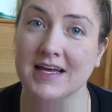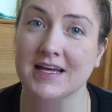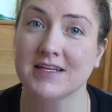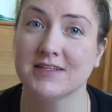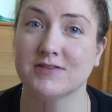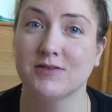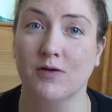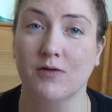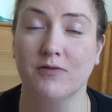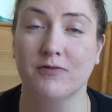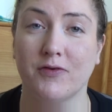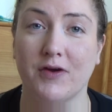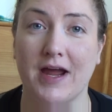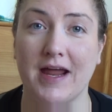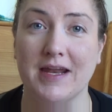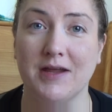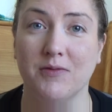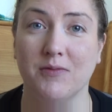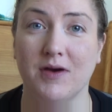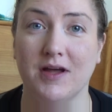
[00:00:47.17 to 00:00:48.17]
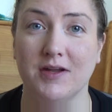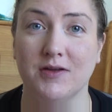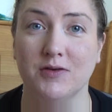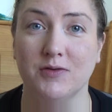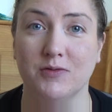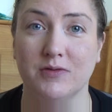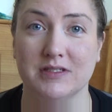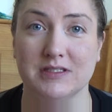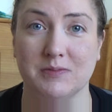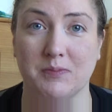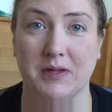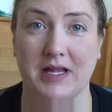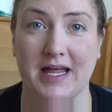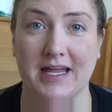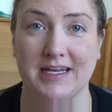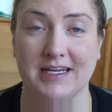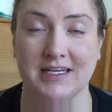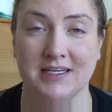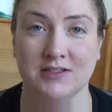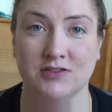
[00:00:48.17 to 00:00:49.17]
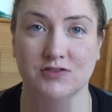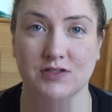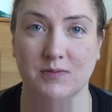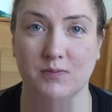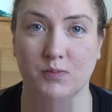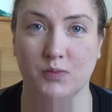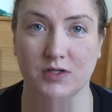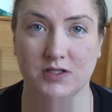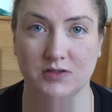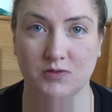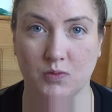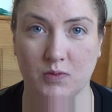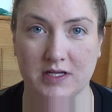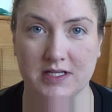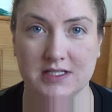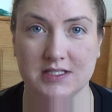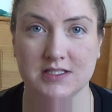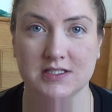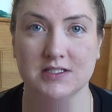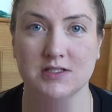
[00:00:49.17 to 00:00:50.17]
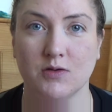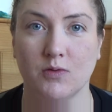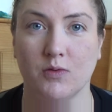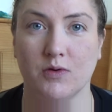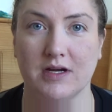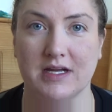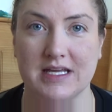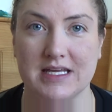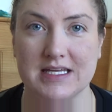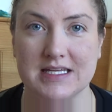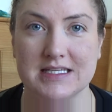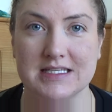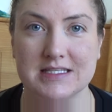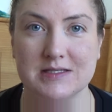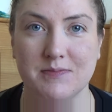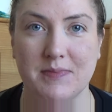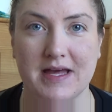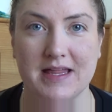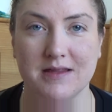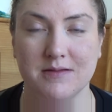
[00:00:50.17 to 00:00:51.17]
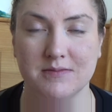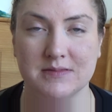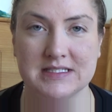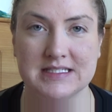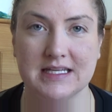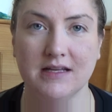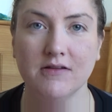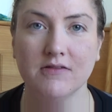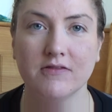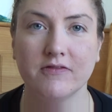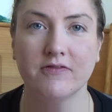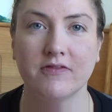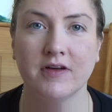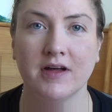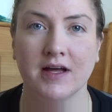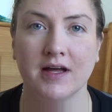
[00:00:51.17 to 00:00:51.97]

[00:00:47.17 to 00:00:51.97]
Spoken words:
So for anyone who is planning a trip with twins or kids by themselves,